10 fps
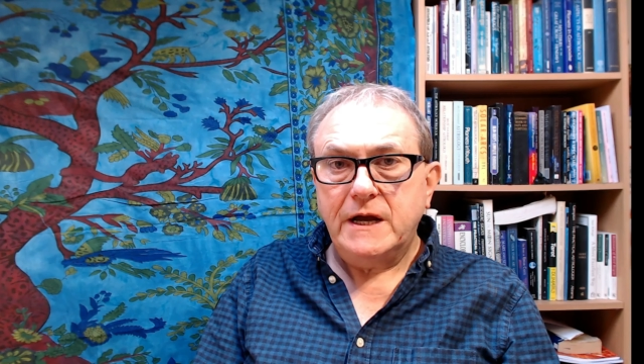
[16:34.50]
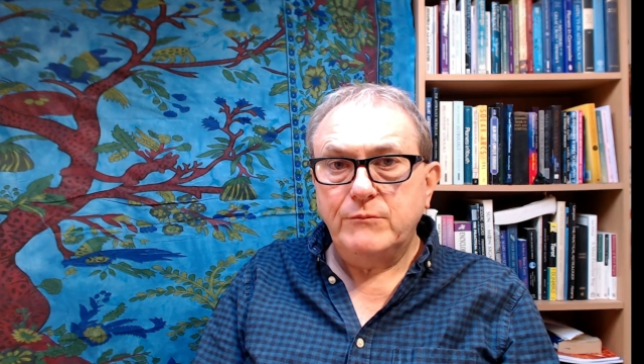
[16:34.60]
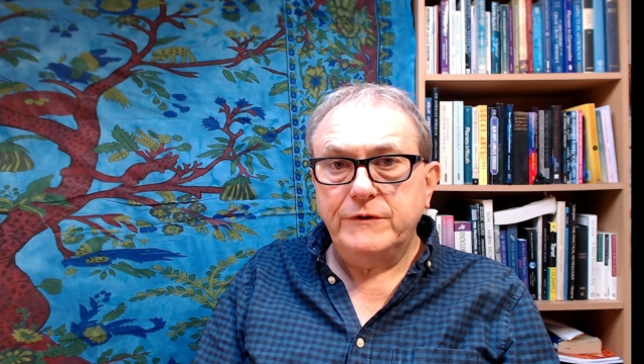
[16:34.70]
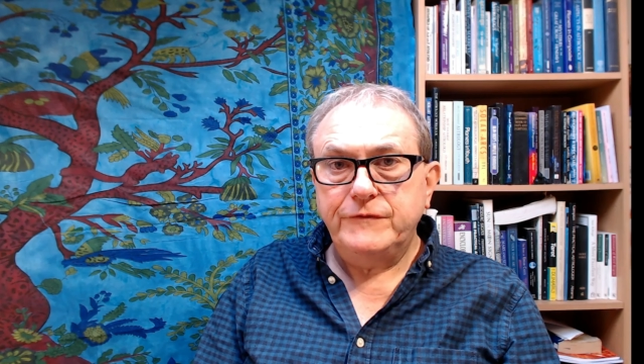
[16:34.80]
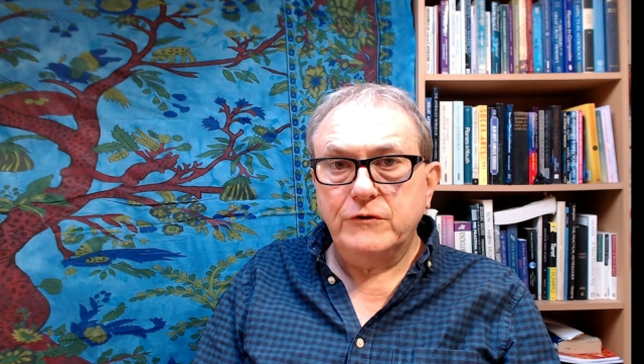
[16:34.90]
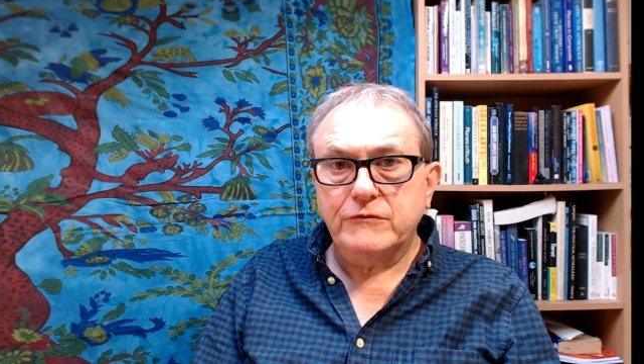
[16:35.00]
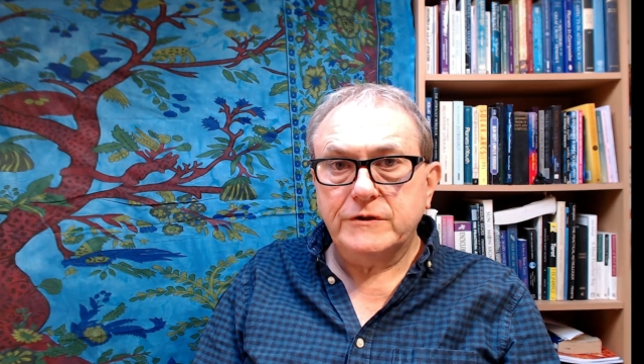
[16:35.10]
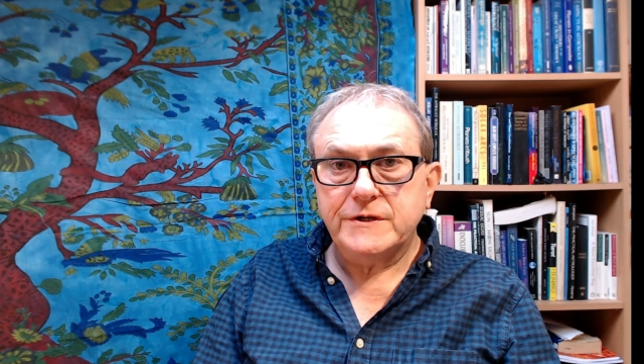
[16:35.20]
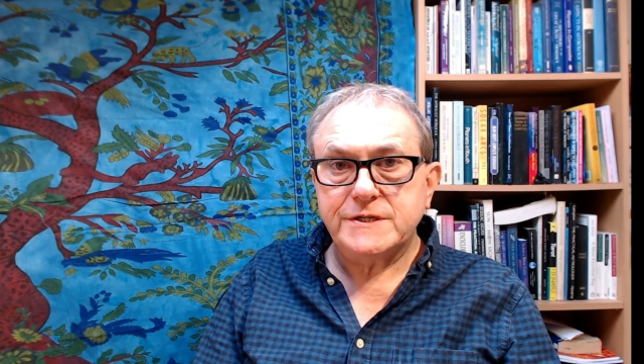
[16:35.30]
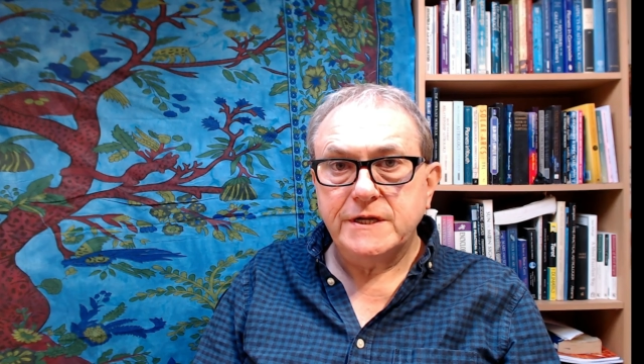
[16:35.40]
And with
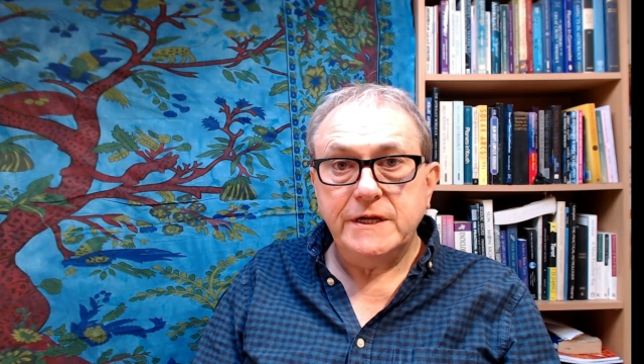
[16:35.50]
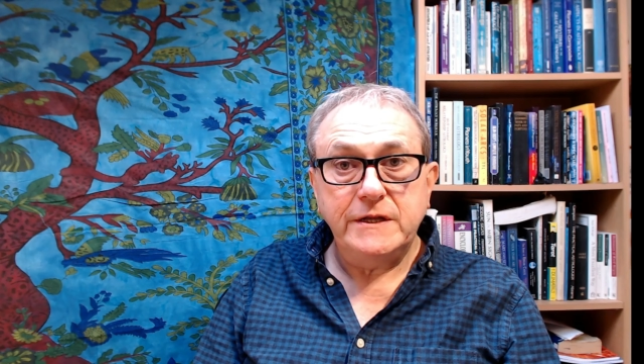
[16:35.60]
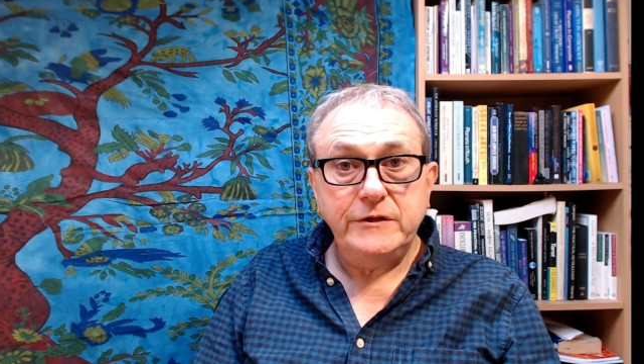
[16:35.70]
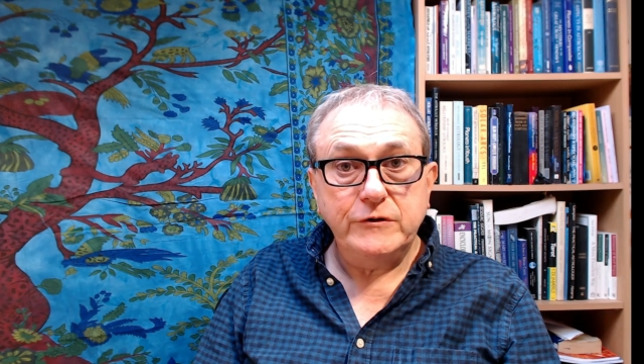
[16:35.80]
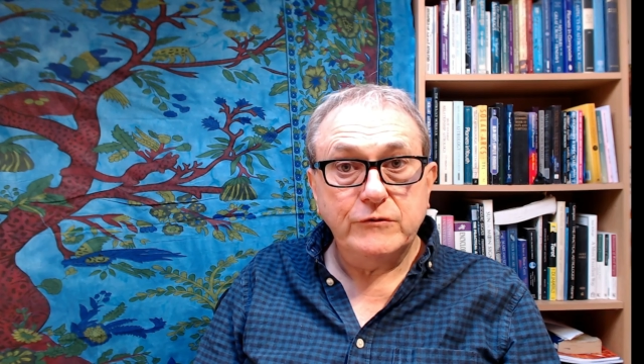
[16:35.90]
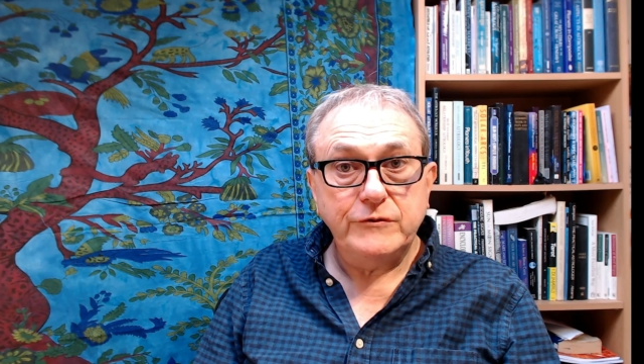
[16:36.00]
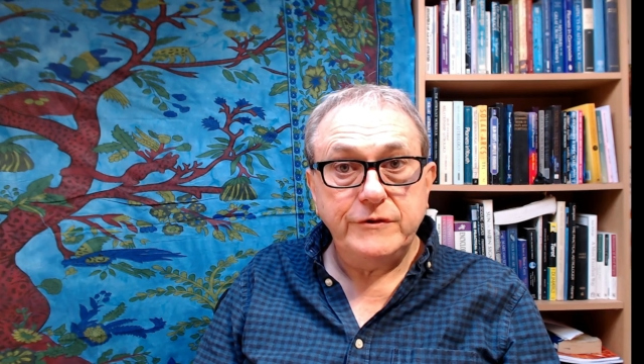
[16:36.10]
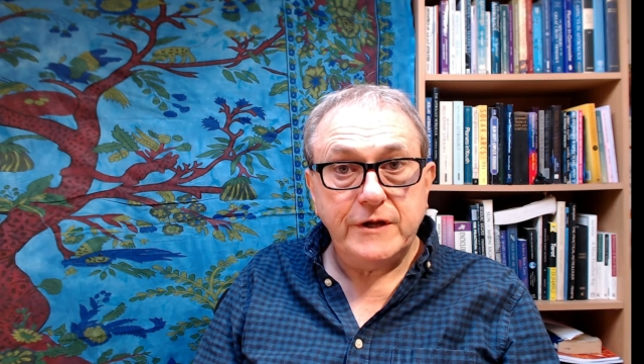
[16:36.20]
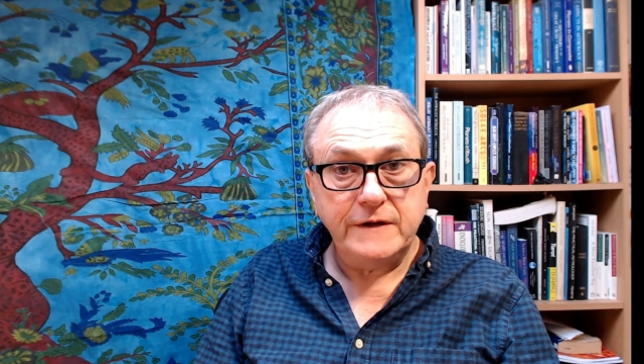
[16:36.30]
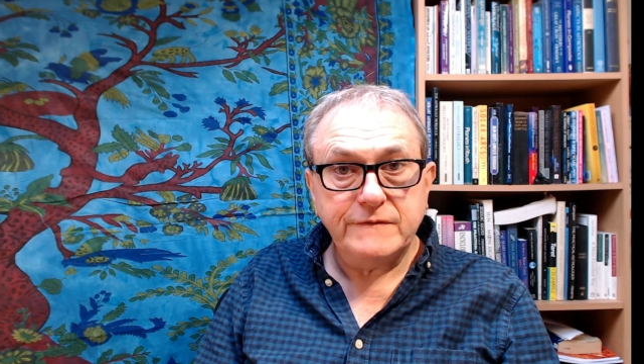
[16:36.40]
Uranus in your
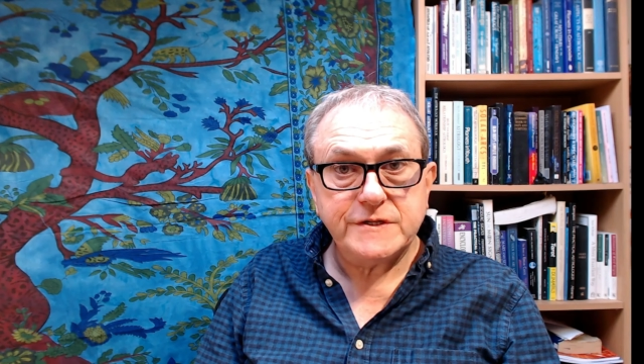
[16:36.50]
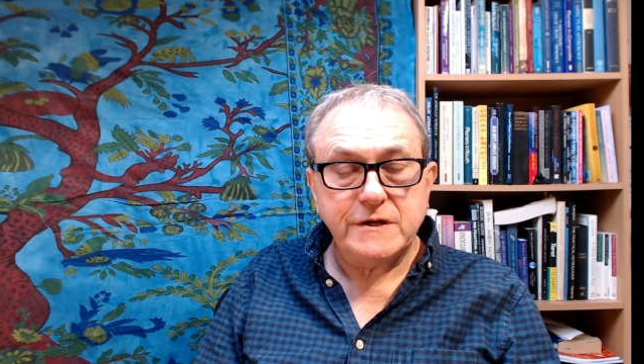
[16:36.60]
ninth